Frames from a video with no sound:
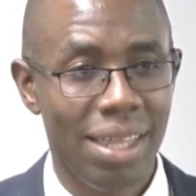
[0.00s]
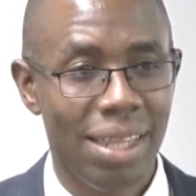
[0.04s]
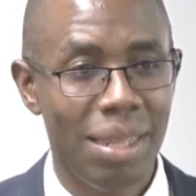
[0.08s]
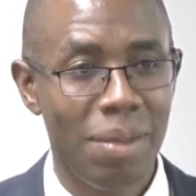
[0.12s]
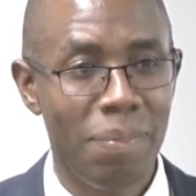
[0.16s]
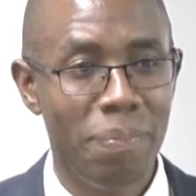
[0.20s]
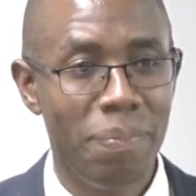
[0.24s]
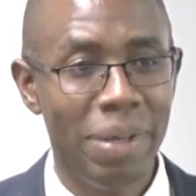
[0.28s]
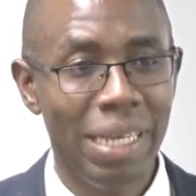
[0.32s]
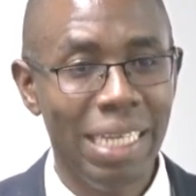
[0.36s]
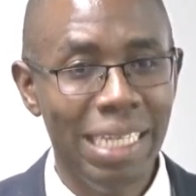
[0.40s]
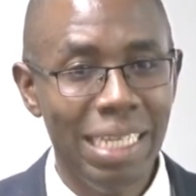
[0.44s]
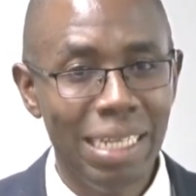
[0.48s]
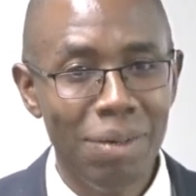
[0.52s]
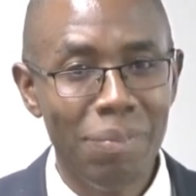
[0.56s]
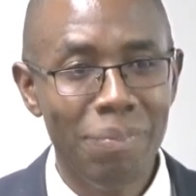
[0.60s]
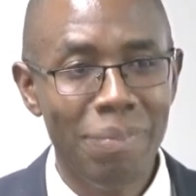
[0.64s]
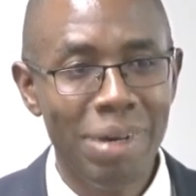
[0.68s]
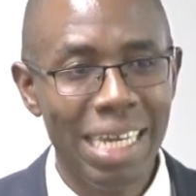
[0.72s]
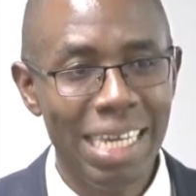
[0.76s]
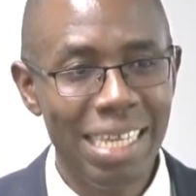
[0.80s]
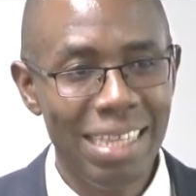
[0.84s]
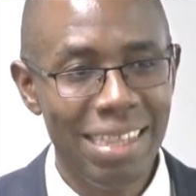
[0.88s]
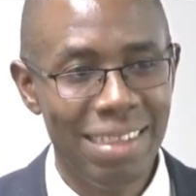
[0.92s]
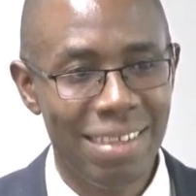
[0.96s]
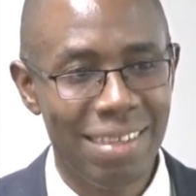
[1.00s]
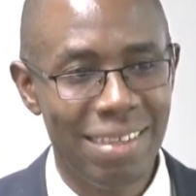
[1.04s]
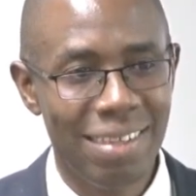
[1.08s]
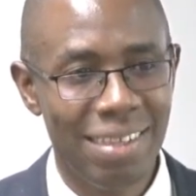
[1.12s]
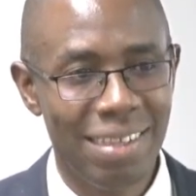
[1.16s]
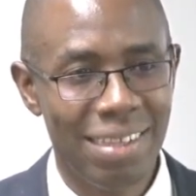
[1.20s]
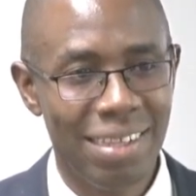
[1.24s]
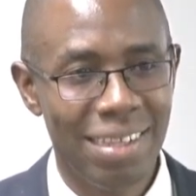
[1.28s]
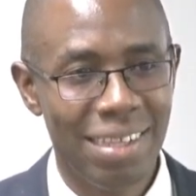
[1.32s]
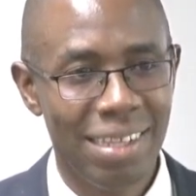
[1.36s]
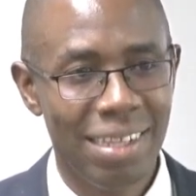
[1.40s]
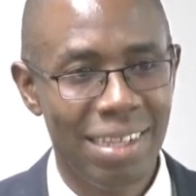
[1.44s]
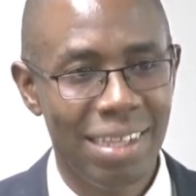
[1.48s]
the
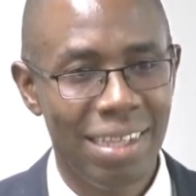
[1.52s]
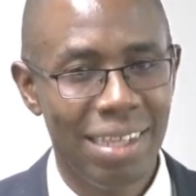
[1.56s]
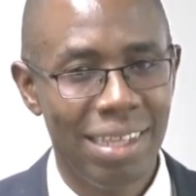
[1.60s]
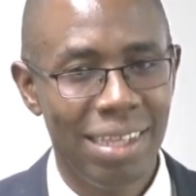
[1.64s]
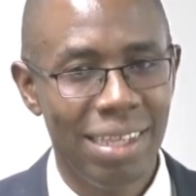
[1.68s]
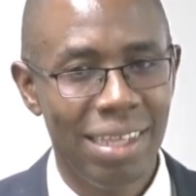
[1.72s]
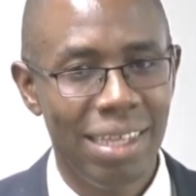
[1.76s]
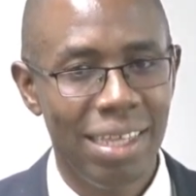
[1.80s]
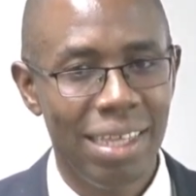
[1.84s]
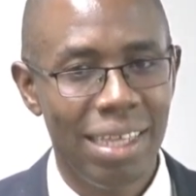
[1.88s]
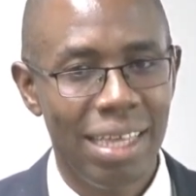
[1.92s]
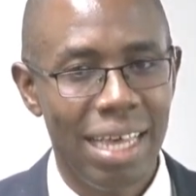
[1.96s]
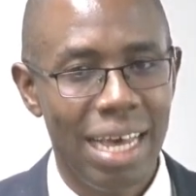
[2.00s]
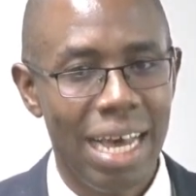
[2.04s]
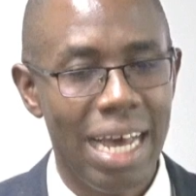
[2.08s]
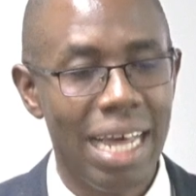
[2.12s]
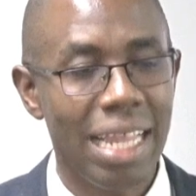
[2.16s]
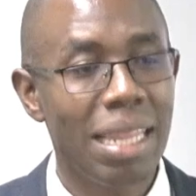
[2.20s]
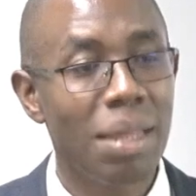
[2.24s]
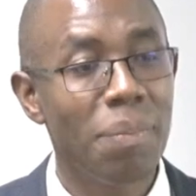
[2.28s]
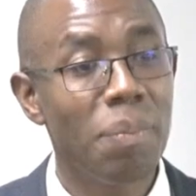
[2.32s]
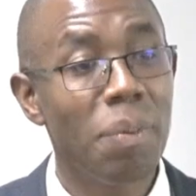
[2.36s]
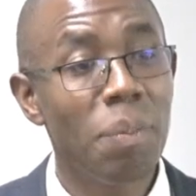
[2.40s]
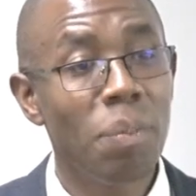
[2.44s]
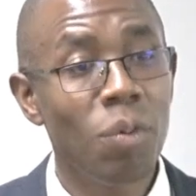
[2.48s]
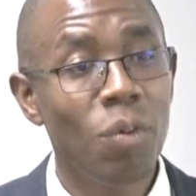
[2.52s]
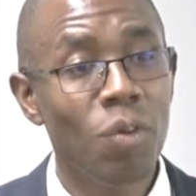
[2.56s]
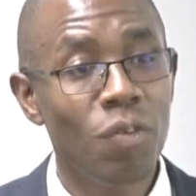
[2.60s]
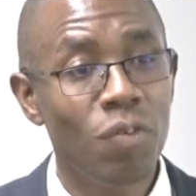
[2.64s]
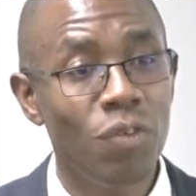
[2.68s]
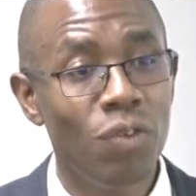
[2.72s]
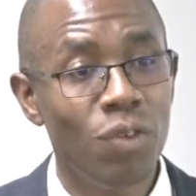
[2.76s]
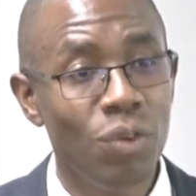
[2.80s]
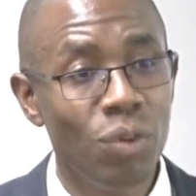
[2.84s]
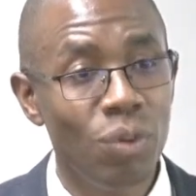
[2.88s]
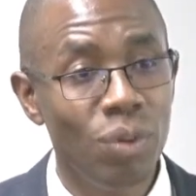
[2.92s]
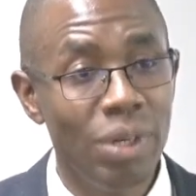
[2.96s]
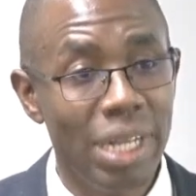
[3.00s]
Benjamites and the people of
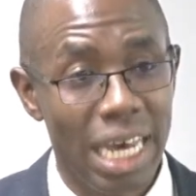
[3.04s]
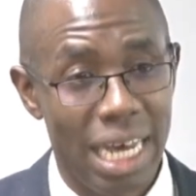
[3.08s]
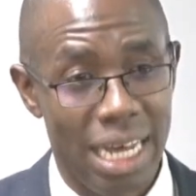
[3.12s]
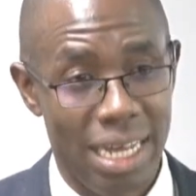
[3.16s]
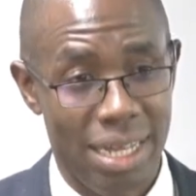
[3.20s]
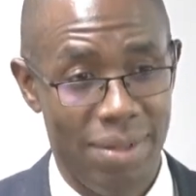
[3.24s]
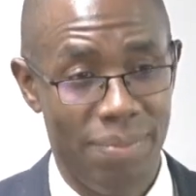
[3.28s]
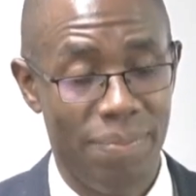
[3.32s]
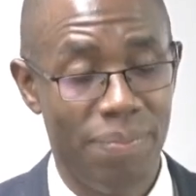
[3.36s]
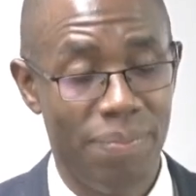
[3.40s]
Judah.